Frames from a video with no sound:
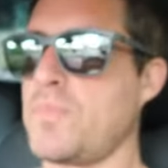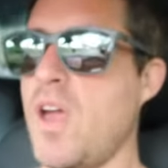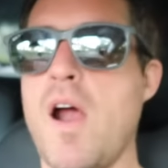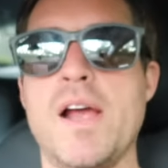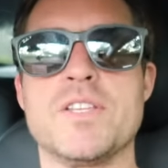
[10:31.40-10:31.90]

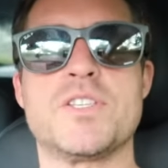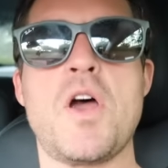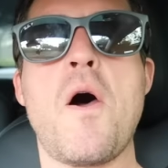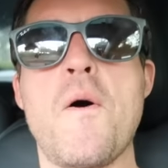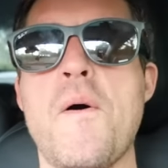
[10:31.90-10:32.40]
All right,
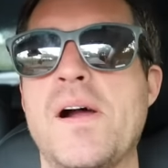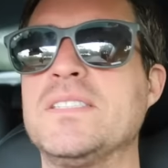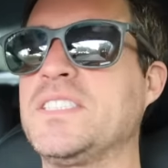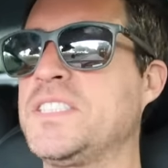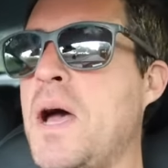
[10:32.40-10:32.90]
so
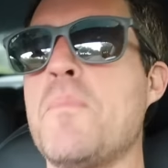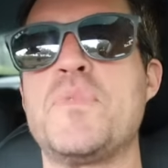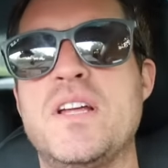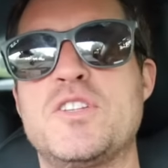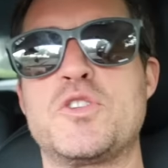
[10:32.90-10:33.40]

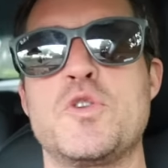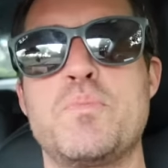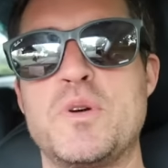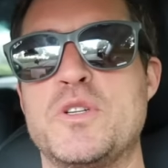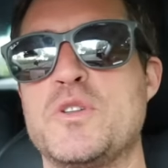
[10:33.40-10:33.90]
something
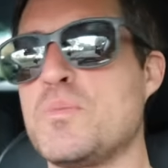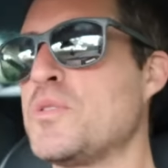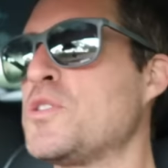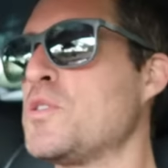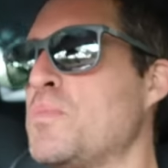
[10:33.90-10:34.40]
super,
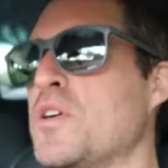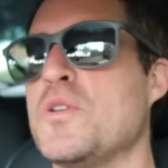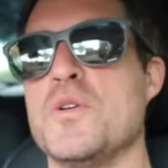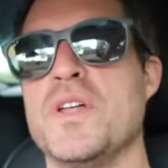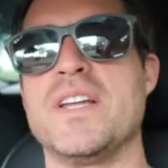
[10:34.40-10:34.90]
super, super
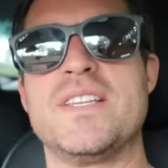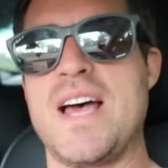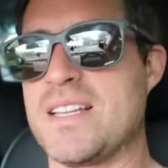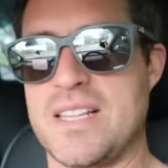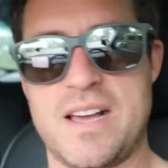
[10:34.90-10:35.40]
cool that
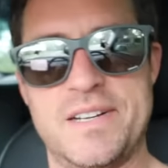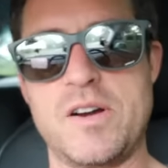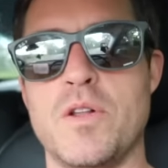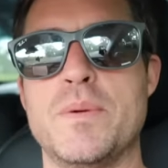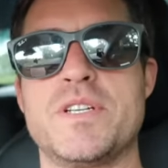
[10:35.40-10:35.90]
Tesla,
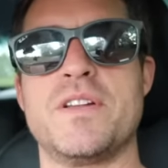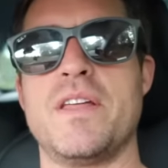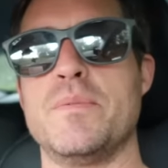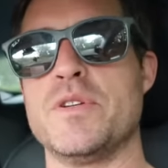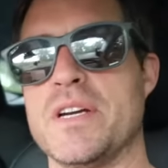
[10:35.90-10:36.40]
oh, let me turn
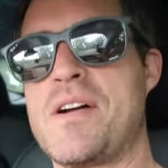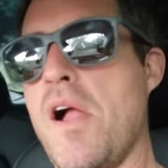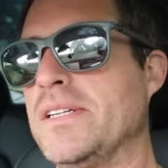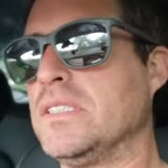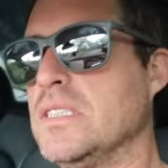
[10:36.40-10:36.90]
on the music,
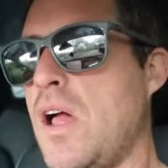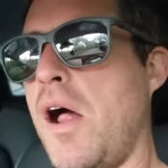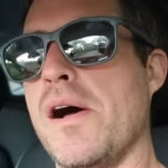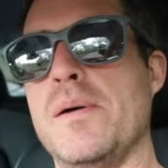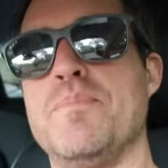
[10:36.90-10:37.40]

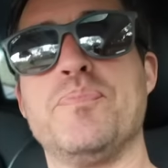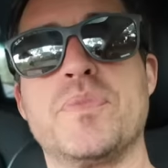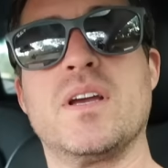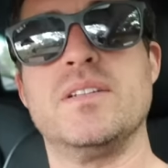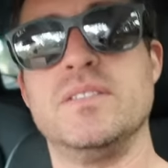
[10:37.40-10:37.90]
um,
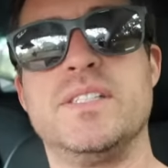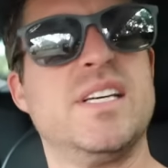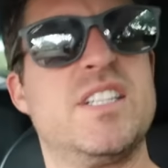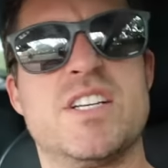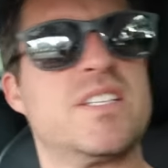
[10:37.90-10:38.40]

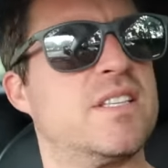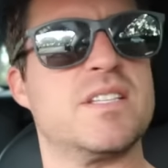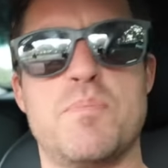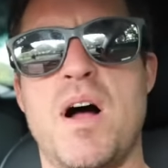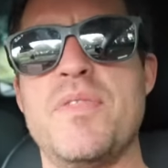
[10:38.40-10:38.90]
did just
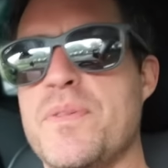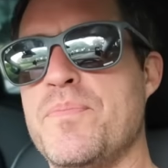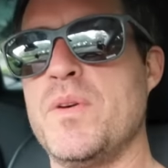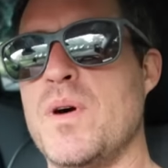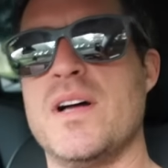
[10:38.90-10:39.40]
this month
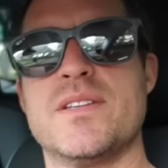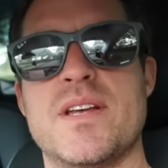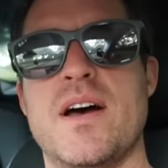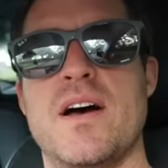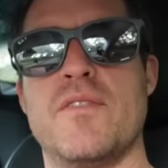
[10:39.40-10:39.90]
was
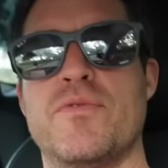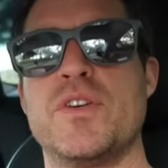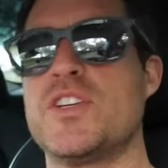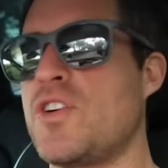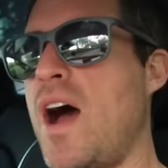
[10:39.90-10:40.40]
a
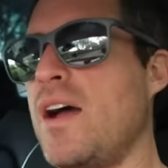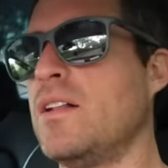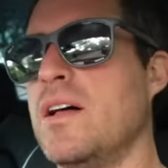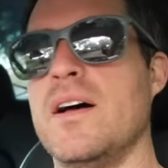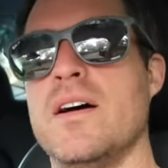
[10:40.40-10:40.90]
free
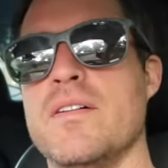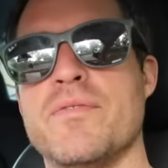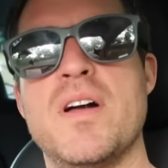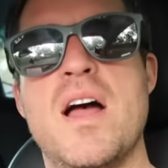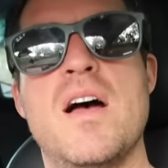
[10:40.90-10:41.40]
trial
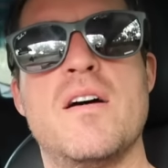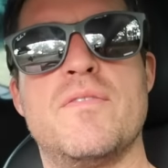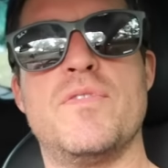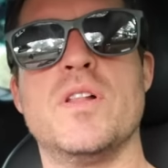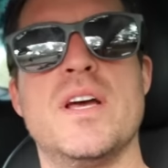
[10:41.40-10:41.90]
of
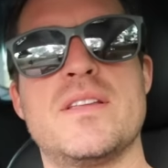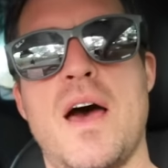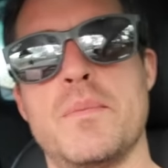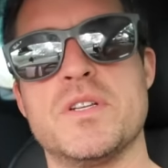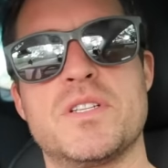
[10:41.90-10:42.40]
fully
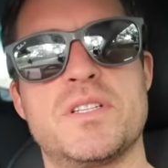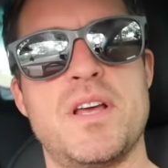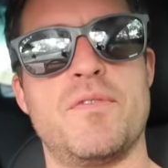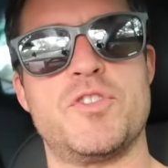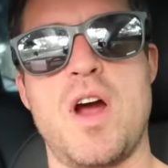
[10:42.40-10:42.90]
autonomous
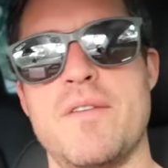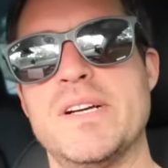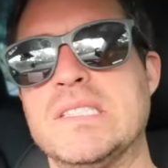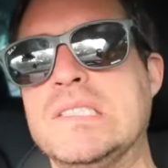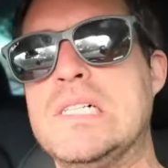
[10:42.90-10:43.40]
self-driving.